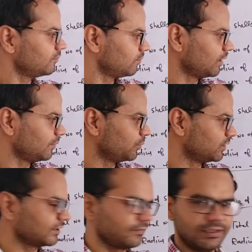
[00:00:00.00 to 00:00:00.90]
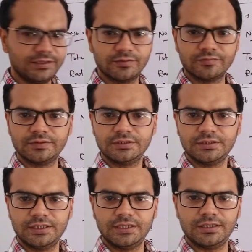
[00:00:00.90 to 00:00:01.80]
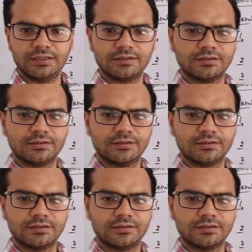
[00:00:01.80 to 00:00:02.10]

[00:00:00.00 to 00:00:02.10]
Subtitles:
by putting the value of n.